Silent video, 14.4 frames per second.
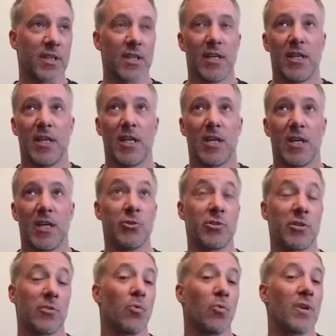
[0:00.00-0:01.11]
was usually
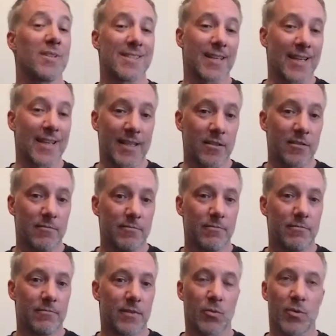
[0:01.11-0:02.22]
one-sided. It
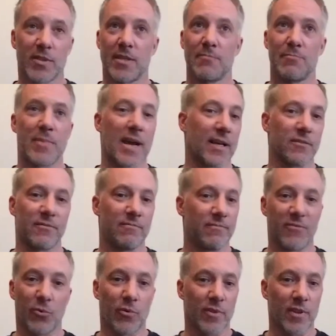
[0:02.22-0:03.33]
wasn't a back and
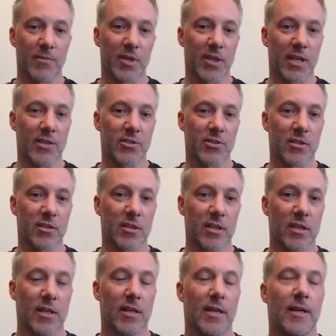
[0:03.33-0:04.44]
forth communication.
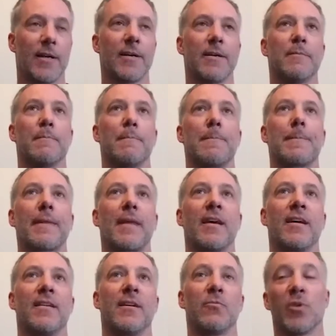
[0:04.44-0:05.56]
And
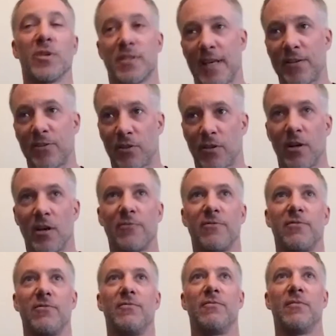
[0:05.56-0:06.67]
then once that took off,
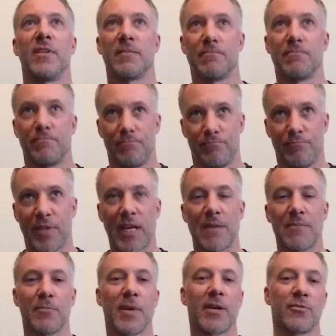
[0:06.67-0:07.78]
it became the
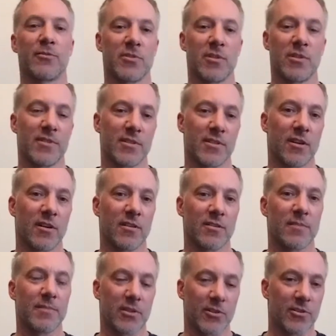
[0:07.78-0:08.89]
microservices concept
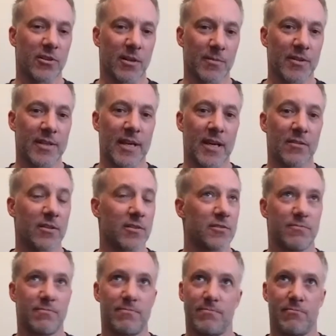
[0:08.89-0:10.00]
that you're talking about now that's
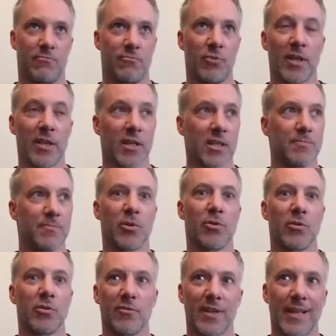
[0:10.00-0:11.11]
really
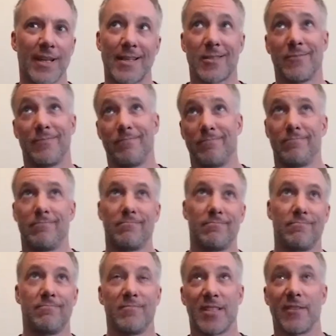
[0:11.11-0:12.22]
exploded over the last,
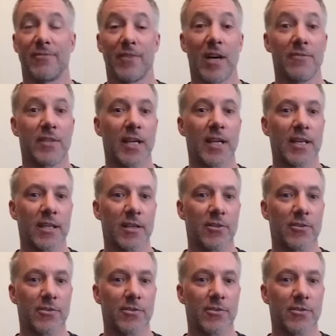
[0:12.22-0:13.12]
say, 5 to 8 years,